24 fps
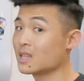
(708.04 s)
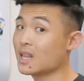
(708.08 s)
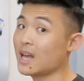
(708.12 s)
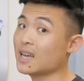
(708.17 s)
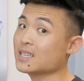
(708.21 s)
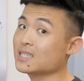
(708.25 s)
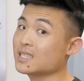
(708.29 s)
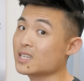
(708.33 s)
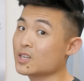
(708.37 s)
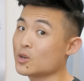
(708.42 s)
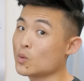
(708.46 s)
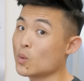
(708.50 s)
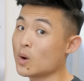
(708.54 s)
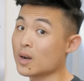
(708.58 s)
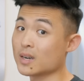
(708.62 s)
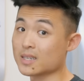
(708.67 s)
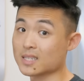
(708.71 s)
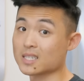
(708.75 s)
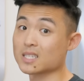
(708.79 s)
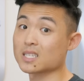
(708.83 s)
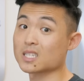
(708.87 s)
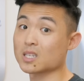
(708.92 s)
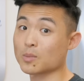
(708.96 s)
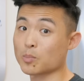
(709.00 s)
last thing you want
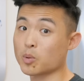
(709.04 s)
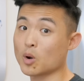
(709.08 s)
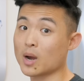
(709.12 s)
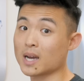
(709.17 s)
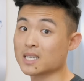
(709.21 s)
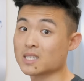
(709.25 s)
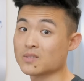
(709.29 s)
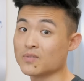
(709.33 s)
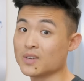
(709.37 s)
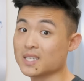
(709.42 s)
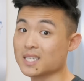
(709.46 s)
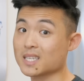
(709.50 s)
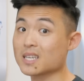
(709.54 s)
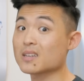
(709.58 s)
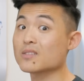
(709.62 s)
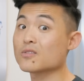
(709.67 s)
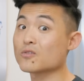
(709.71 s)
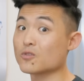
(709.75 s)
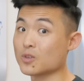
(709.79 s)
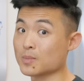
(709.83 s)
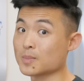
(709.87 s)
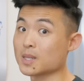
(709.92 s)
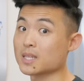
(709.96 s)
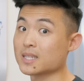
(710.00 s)
is a surprise
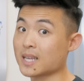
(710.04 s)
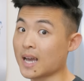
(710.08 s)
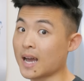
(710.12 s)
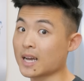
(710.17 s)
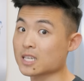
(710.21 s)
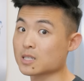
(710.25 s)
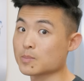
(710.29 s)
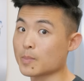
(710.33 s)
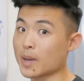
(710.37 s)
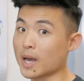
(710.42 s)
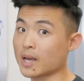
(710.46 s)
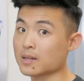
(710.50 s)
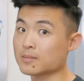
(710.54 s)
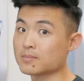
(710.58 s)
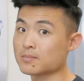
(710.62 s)
visit from the tax man.